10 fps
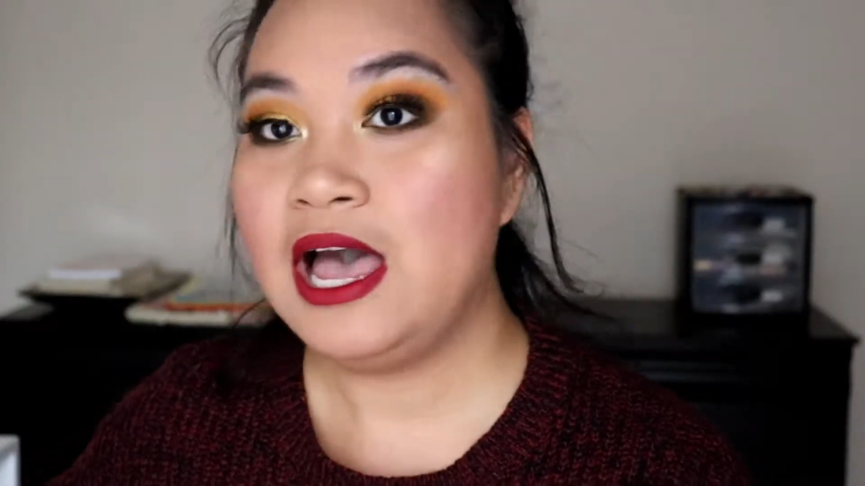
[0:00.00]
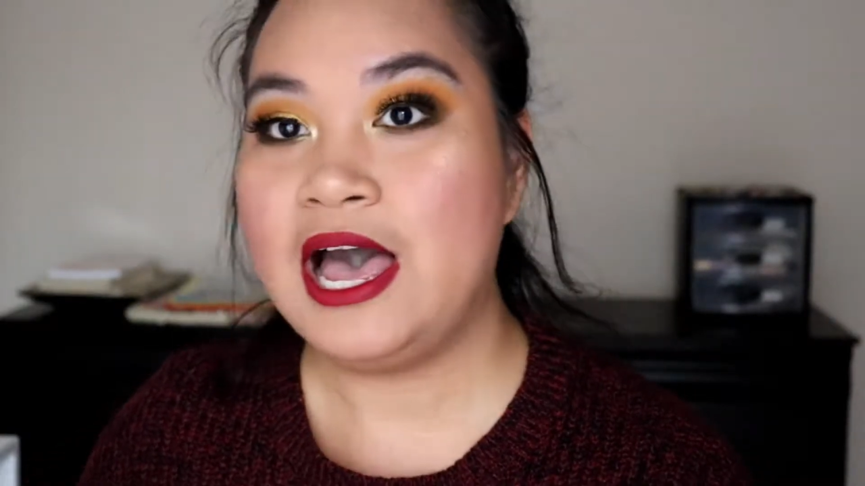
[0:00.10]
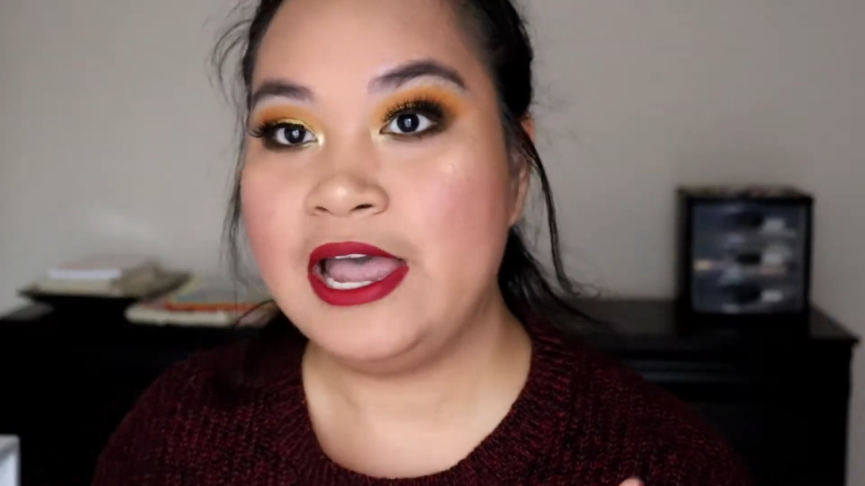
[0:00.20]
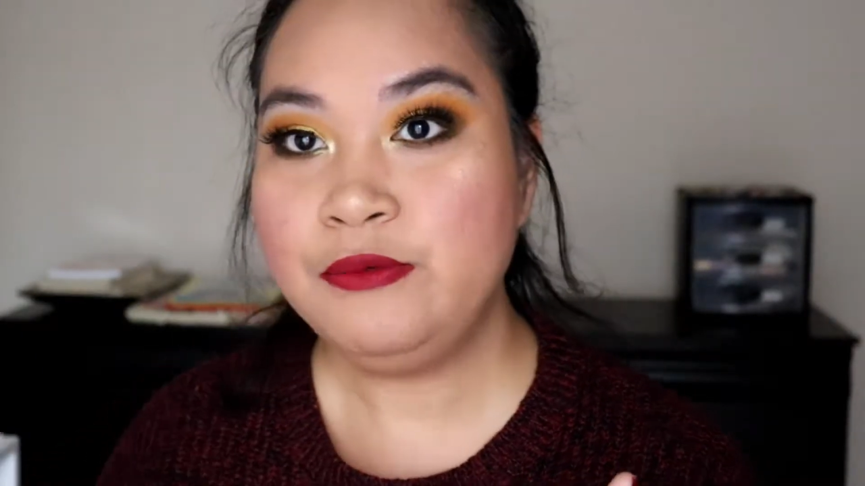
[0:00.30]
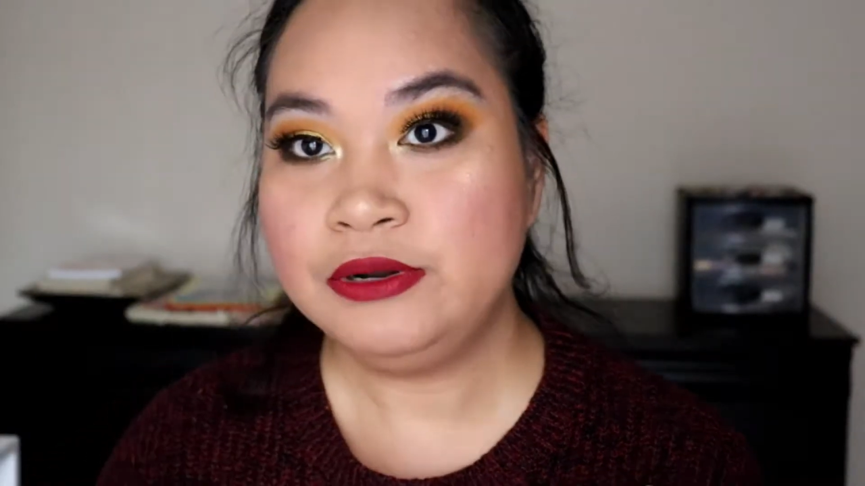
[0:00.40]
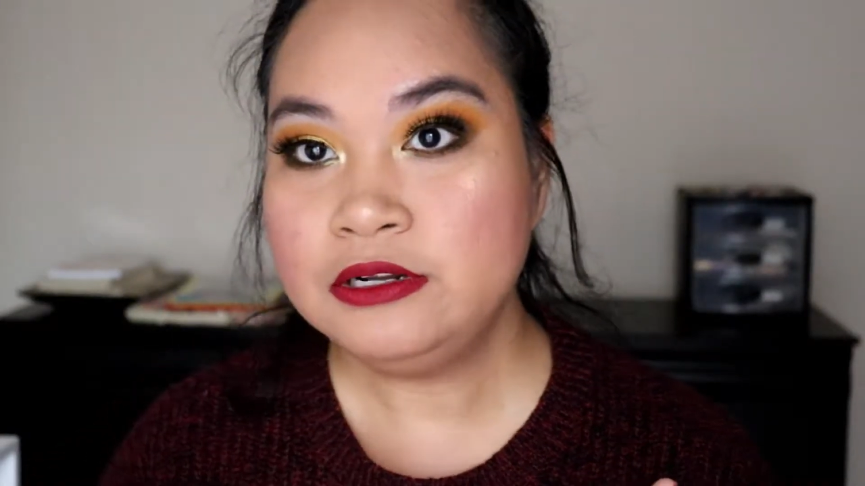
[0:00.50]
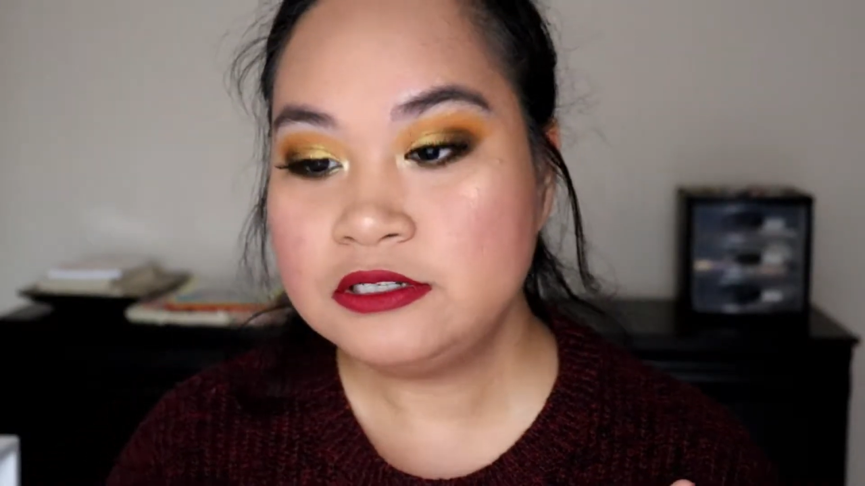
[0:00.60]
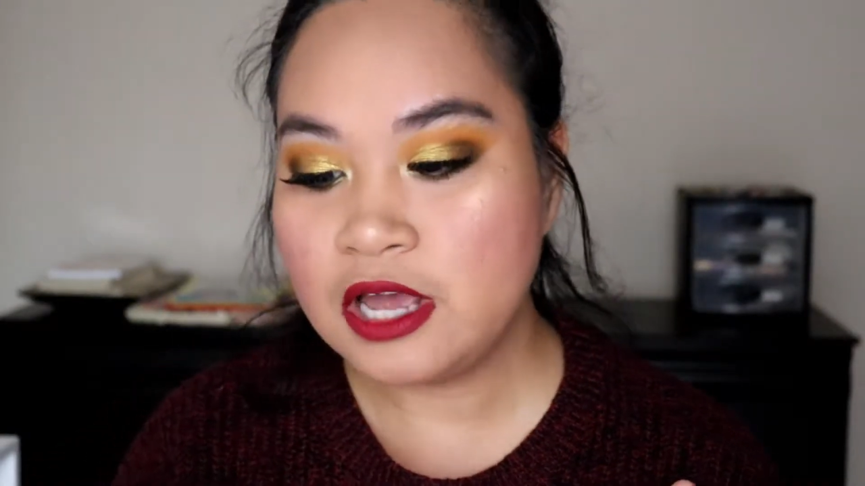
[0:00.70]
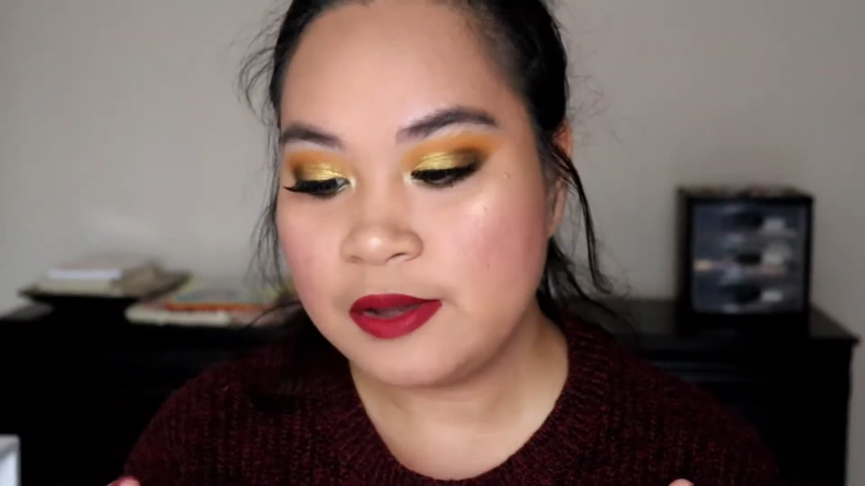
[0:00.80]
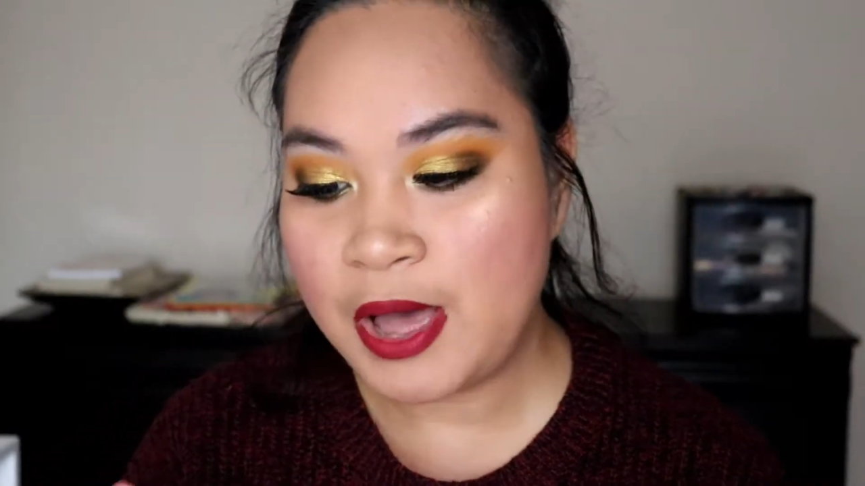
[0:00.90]
I wanted
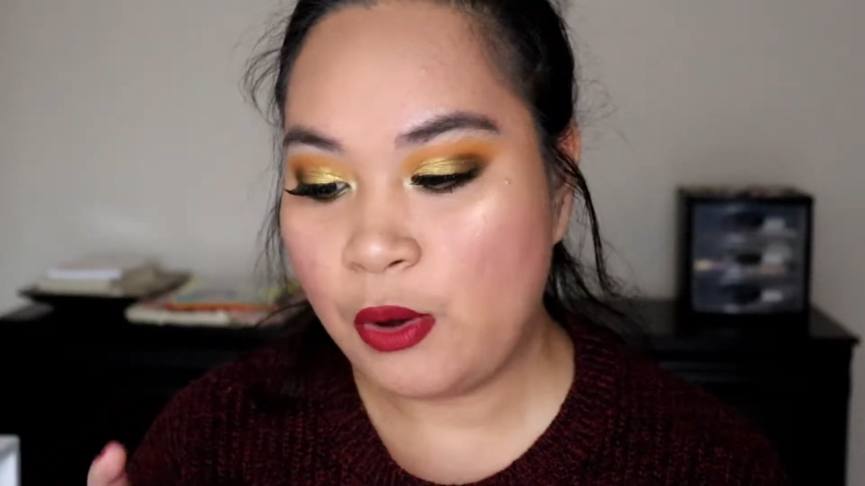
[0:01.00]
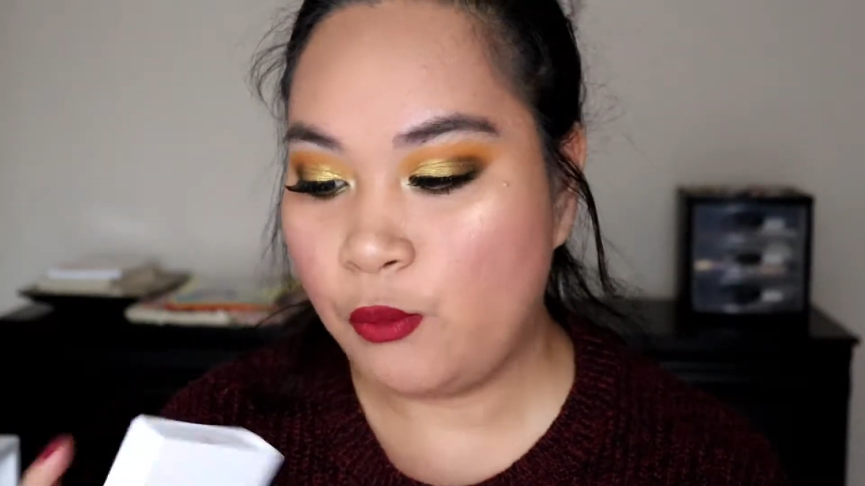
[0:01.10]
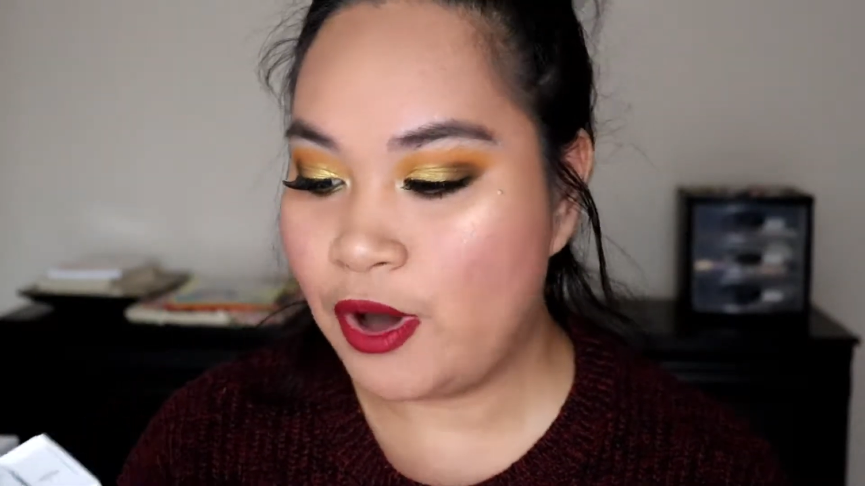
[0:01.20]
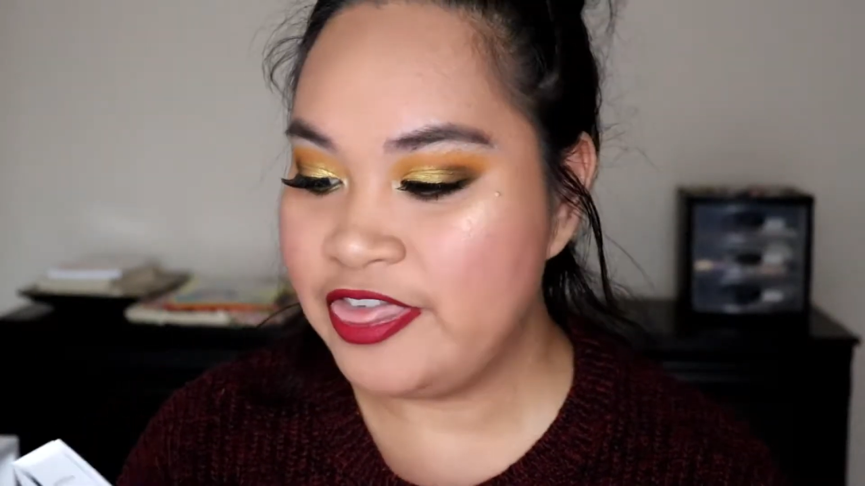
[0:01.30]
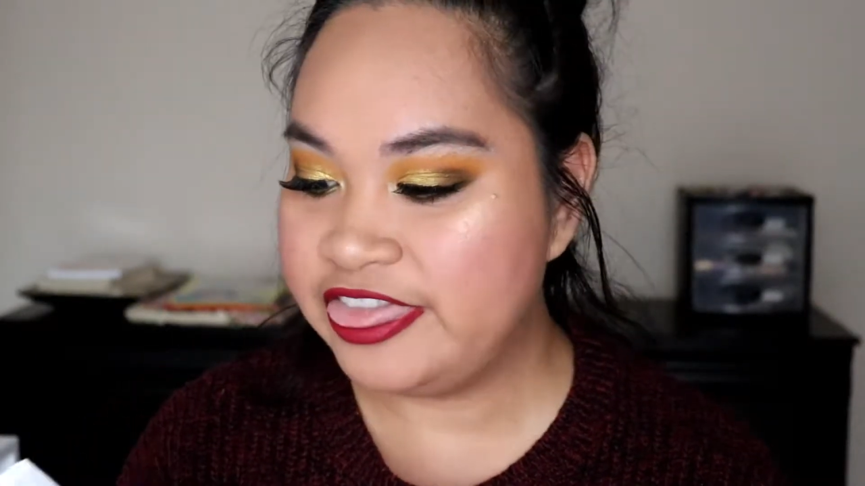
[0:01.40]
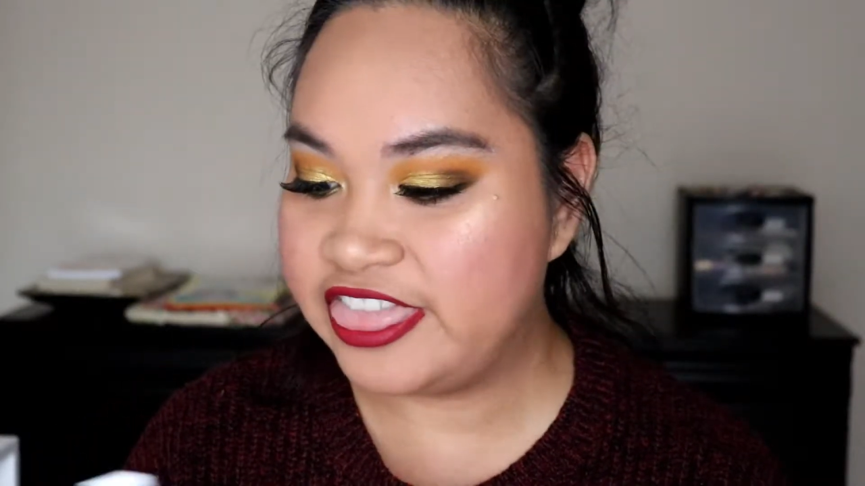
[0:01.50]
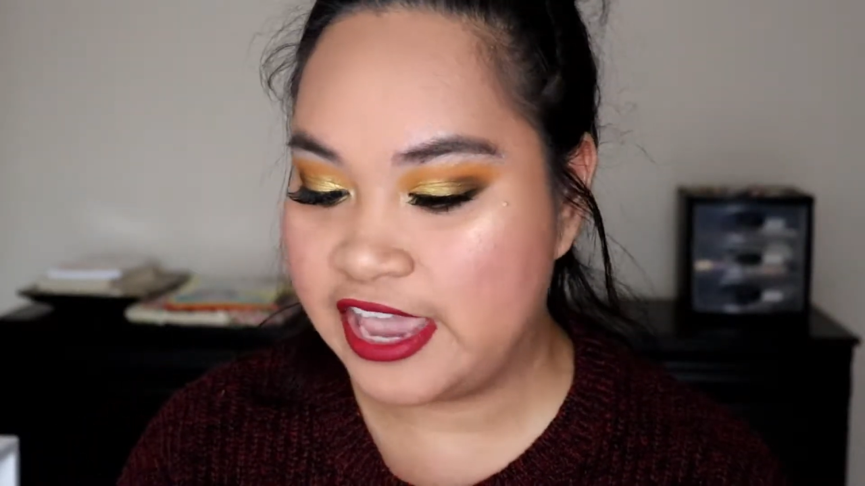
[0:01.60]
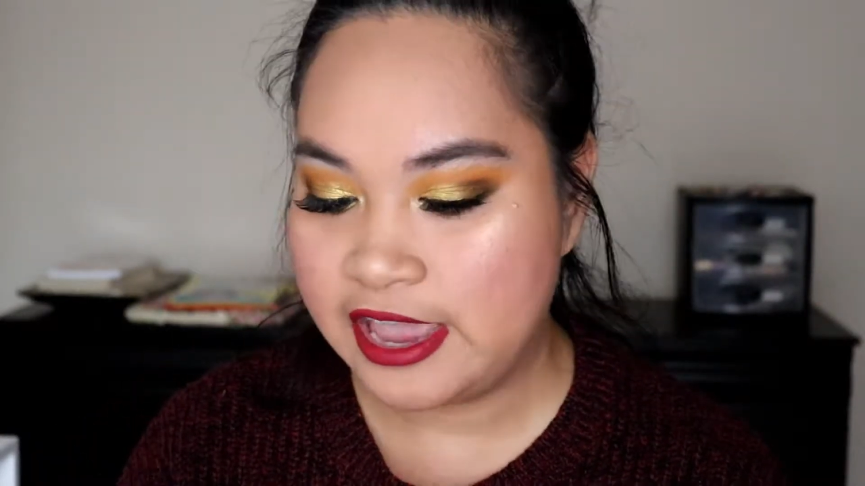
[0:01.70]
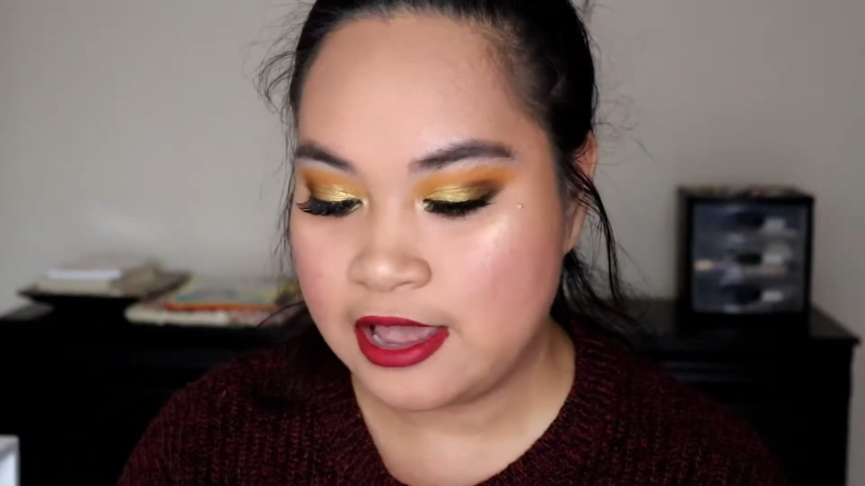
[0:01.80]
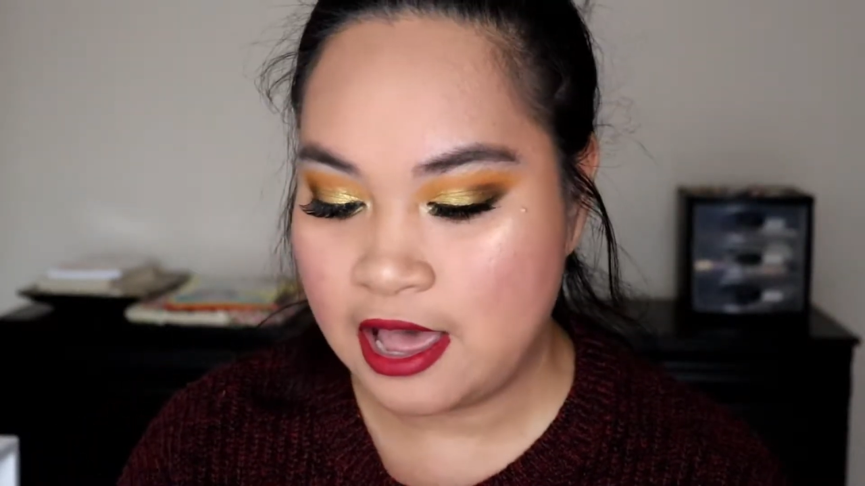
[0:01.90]
to talk about one
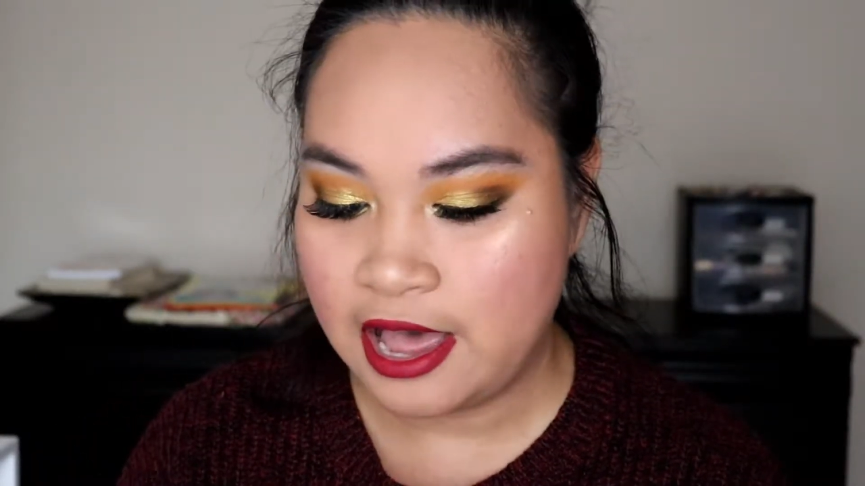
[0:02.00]
thing.